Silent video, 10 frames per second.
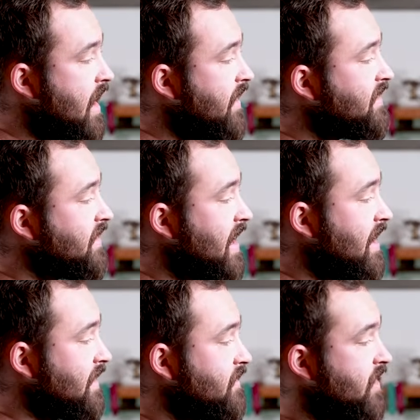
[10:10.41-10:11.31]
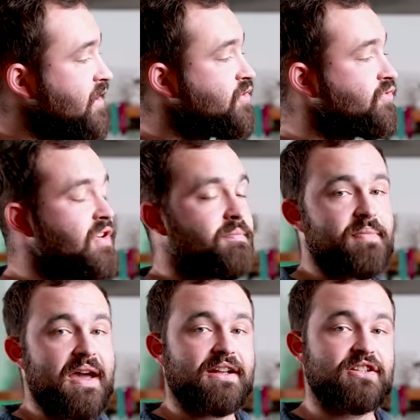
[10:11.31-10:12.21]
And this again is a very
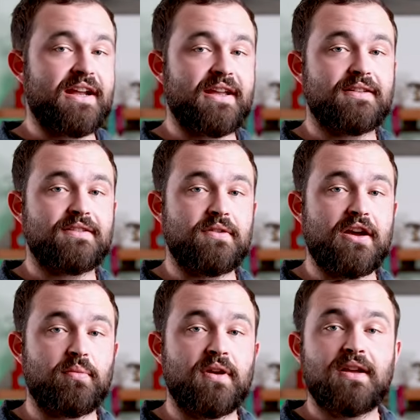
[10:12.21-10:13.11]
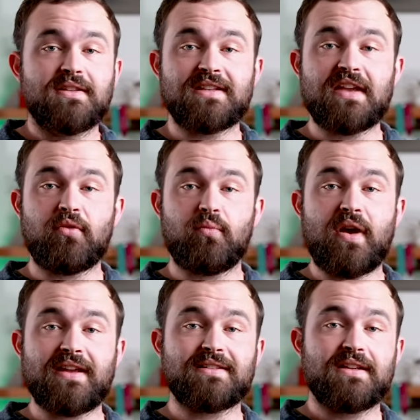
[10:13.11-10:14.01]
stripped back jacket to help save on
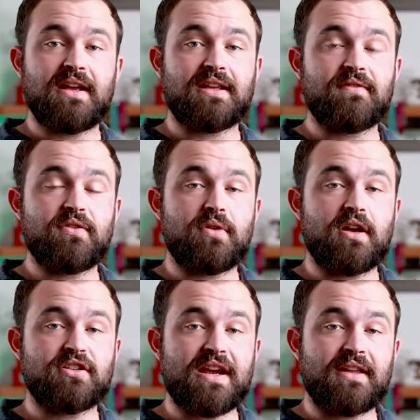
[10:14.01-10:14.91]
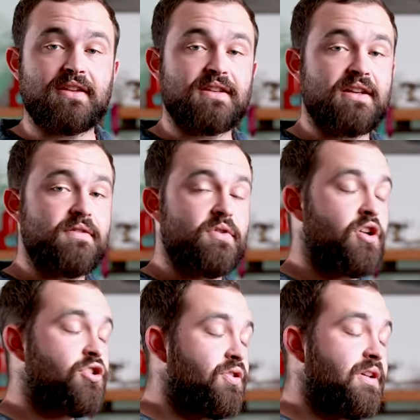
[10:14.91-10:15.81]
weight and give you a jacket that's going to give you
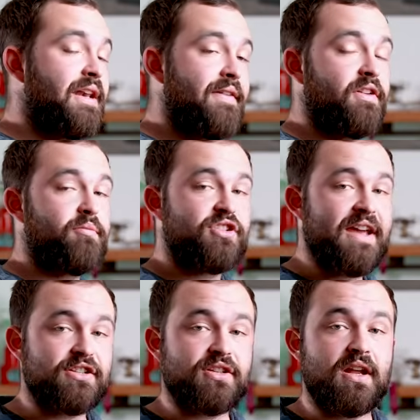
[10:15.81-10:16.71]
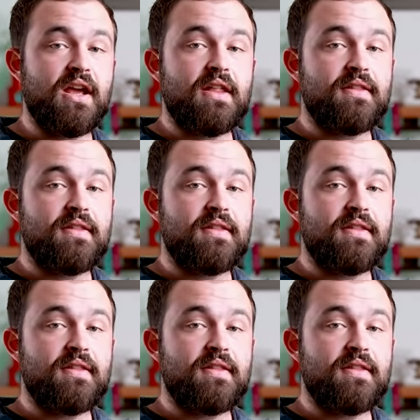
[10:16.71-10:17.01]
a good level of protection.